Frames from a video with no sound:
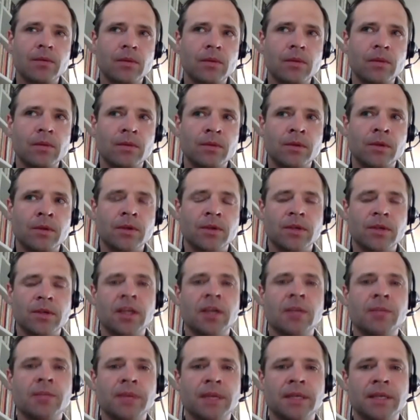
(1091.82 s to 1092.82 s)
you're
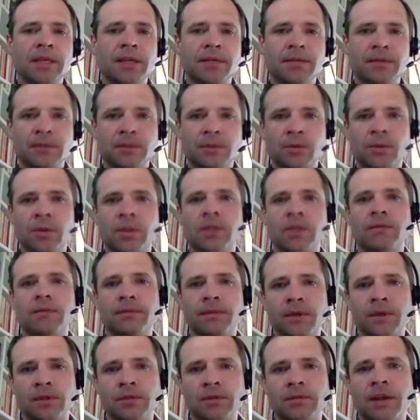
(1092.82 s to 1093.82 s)
seeing a big difference between the
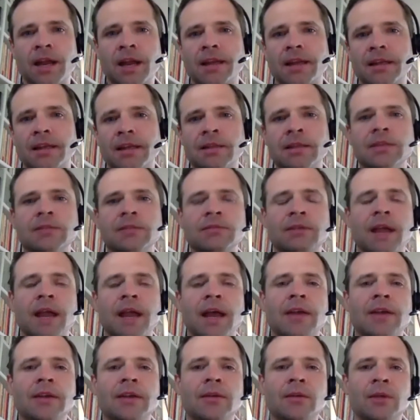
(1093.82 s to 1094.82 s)
first round and this
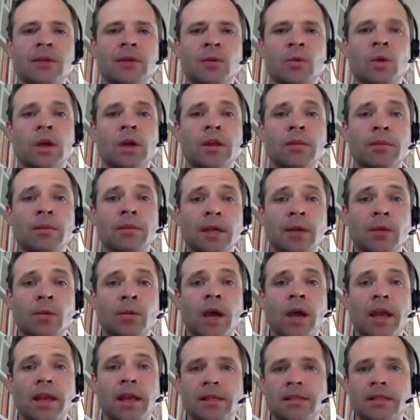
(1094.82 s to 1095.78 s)
round in, in, where the money went.